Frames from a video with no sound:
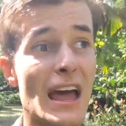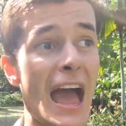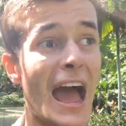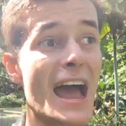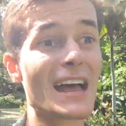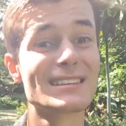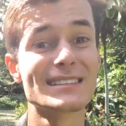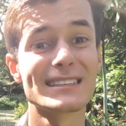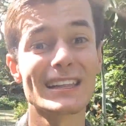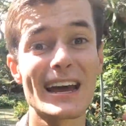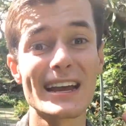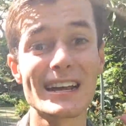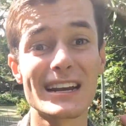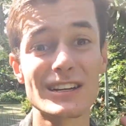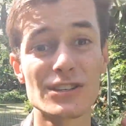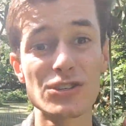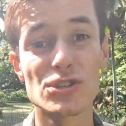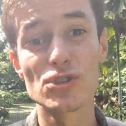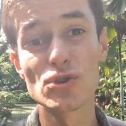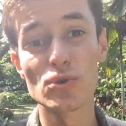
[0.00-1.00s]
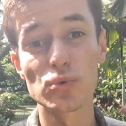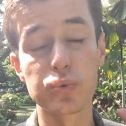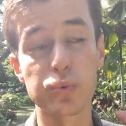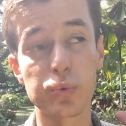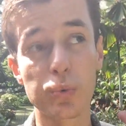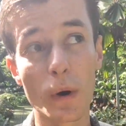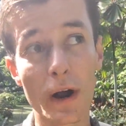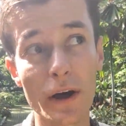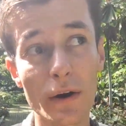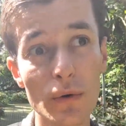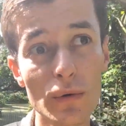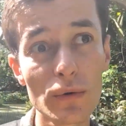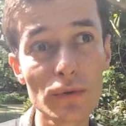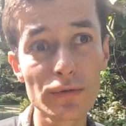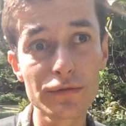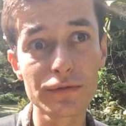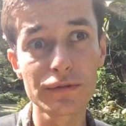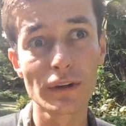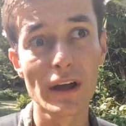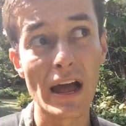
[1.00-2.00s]
as late as
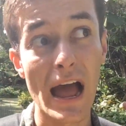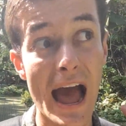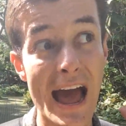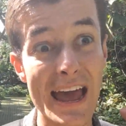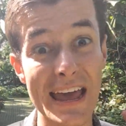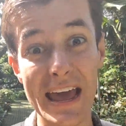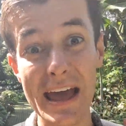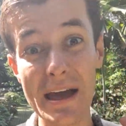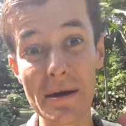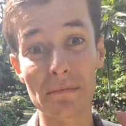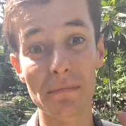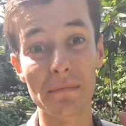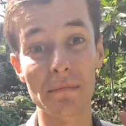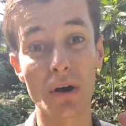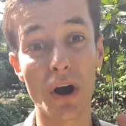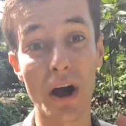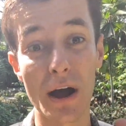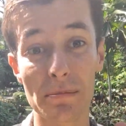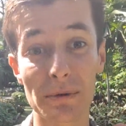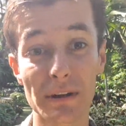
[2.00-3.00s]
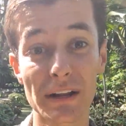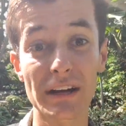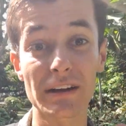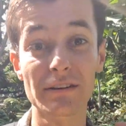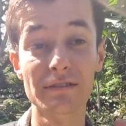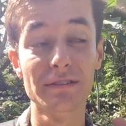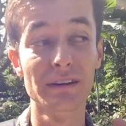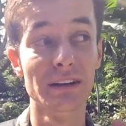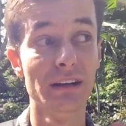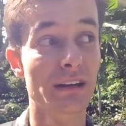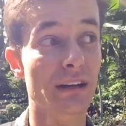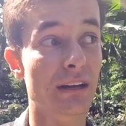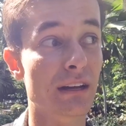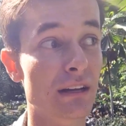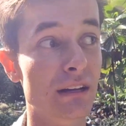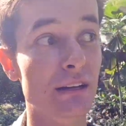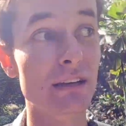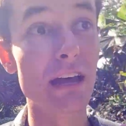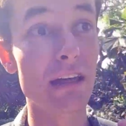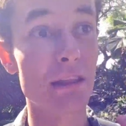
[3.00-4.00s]
12 a.m, I believe.
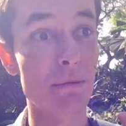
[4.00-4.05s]
Yeah, the